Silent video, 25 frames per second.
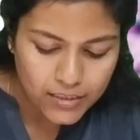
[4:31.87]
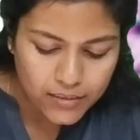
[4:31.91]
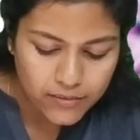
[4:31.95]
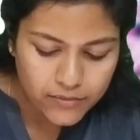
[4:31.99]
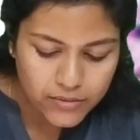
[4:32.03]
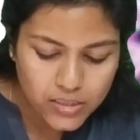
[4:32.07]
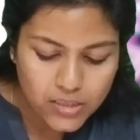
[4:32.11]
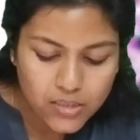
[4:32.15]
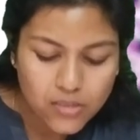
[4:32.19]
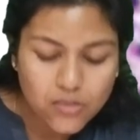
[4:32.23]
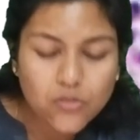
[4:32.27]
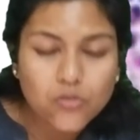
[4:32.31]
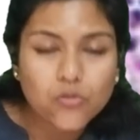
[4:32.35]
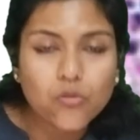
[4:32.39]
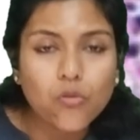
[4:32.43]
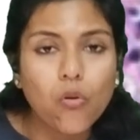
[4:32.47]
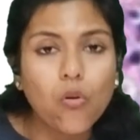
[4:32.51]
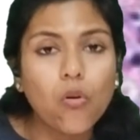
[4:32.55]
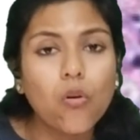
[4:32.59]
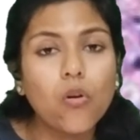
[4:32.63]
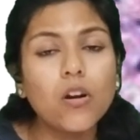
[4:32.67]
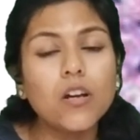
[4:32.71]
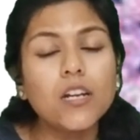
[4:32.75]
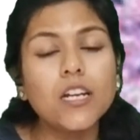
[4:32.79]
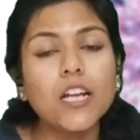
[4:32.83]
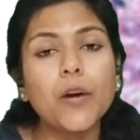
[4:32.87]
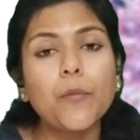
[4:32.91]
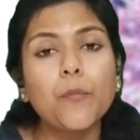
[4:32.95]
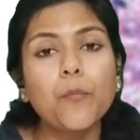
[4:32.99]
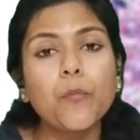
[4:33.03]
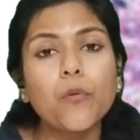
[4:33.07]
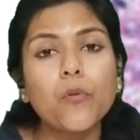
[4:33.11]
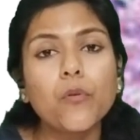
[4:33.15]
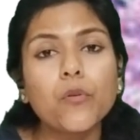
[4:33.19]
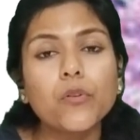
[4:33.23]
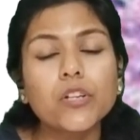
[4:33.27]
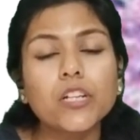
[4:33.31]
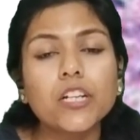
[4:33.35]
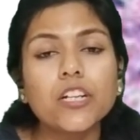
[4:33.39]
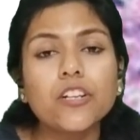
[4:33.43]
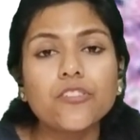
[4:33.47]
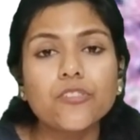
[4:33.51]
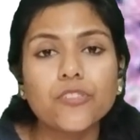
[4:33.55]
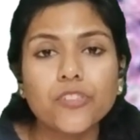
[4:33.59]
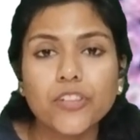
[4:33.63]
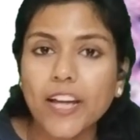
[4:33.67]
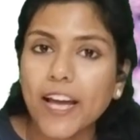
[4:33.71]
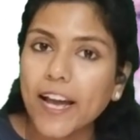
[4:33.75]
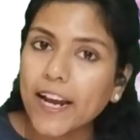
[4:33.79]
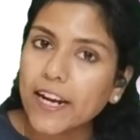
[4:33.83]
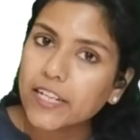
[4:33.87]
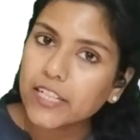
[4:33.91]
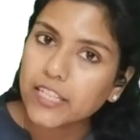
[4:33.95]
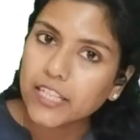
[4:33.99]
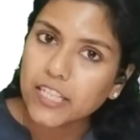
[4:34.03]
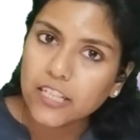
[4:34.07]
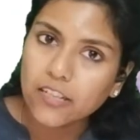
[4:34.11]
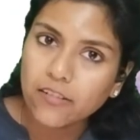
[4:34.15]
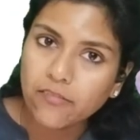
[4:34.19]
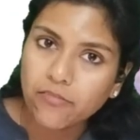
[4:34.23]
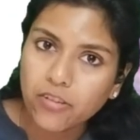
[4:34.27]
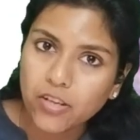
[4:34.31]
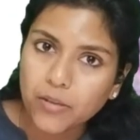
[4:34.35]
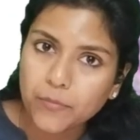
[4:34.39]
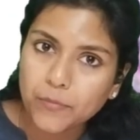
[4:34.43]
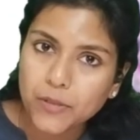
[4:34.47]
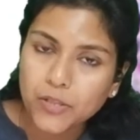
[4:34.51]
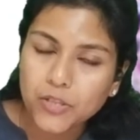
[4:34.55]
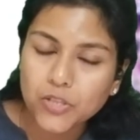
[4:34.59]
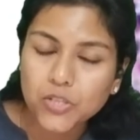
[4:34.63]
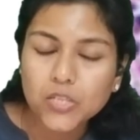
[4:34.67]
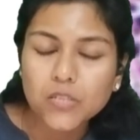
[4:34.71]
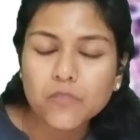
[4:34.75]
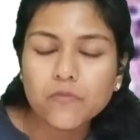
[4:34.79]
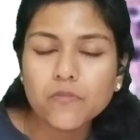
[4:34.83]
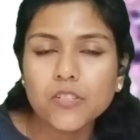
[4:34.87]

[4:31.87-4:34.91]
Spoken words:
which is called a portal tract inflammation,